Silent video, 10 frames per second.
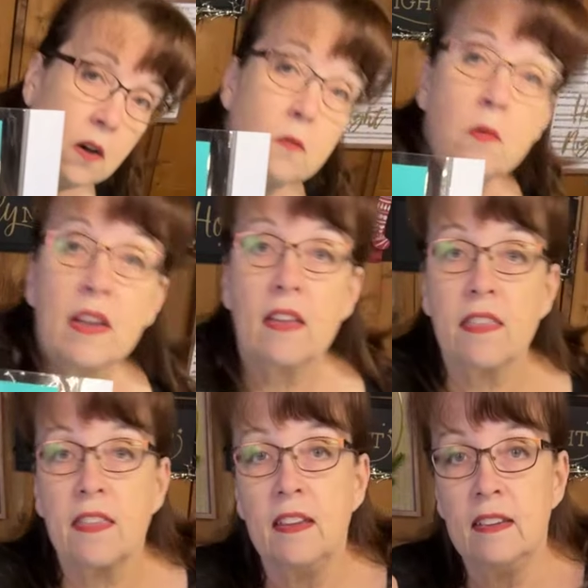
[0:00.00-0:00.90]
bell.
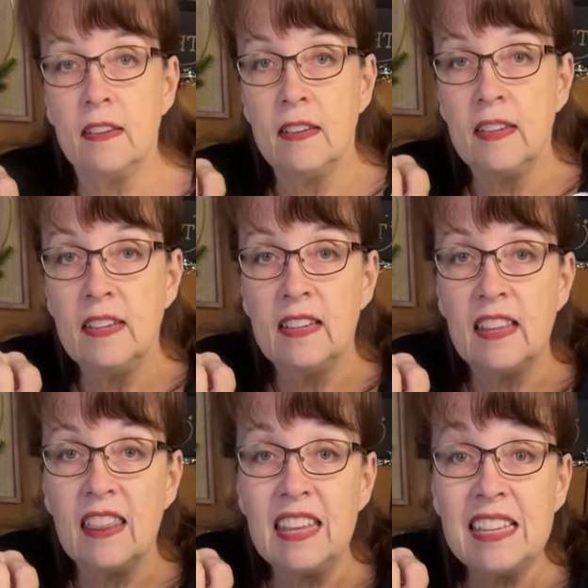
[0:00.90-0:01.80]

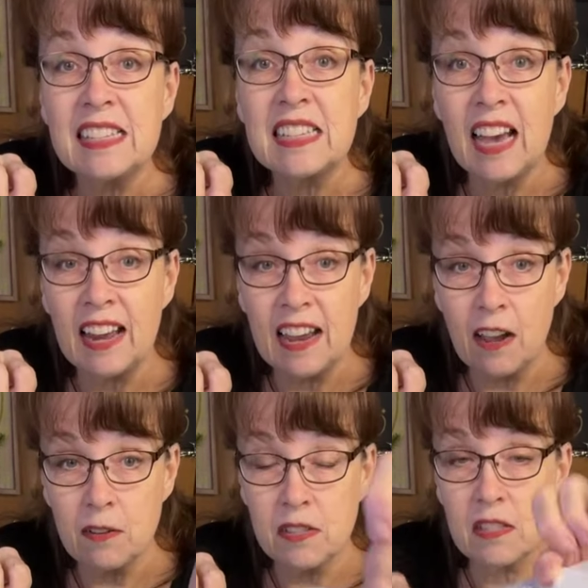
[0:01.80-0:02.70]
And these go
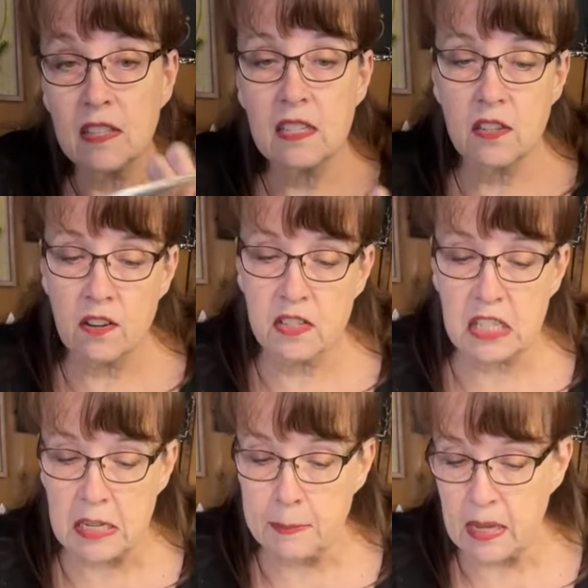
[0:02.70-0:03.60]
with
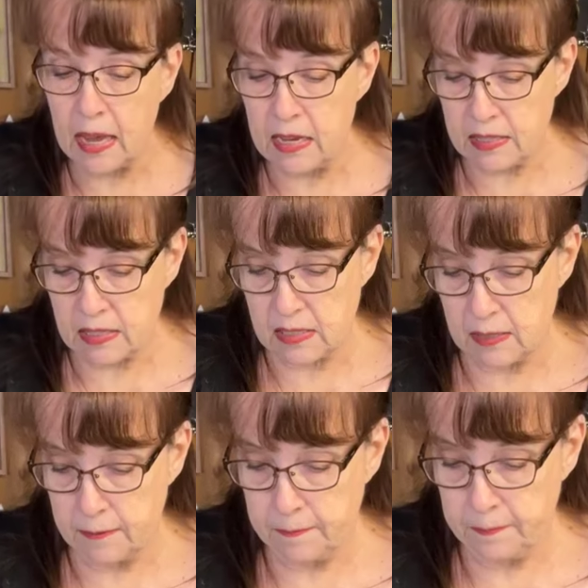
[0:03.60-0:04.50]
these
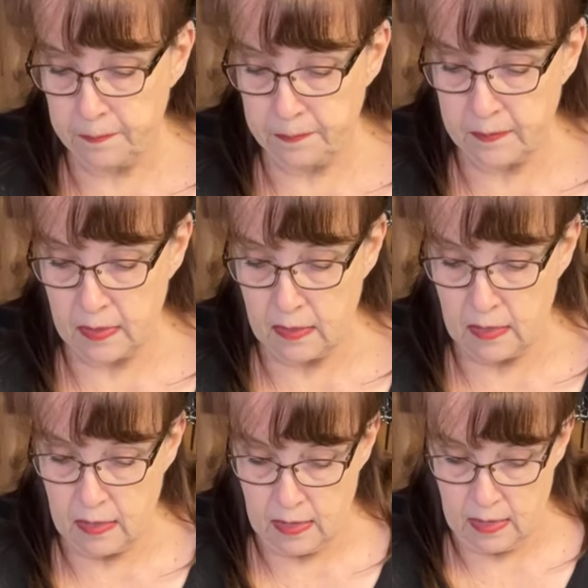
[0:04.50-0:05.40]
cutouts. These
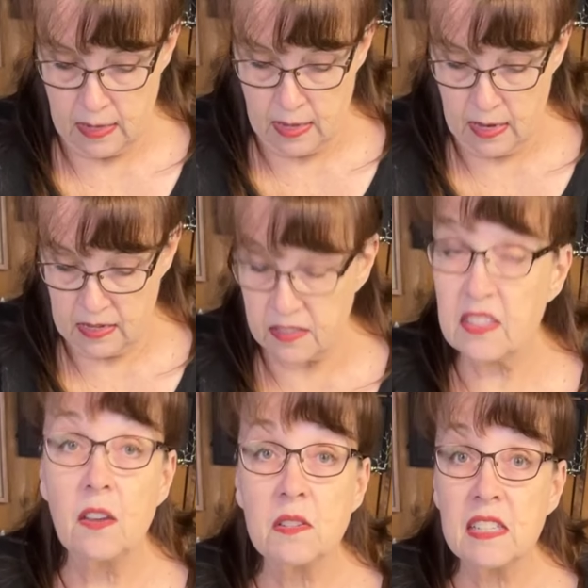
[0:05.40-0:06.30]
are slim
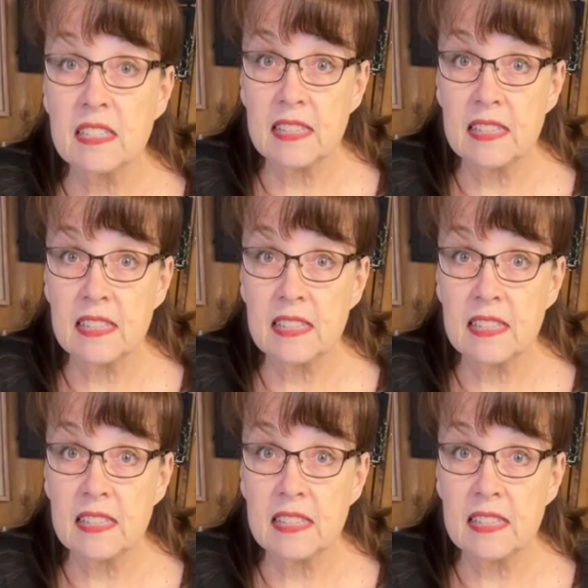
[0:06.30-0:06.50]
cuts,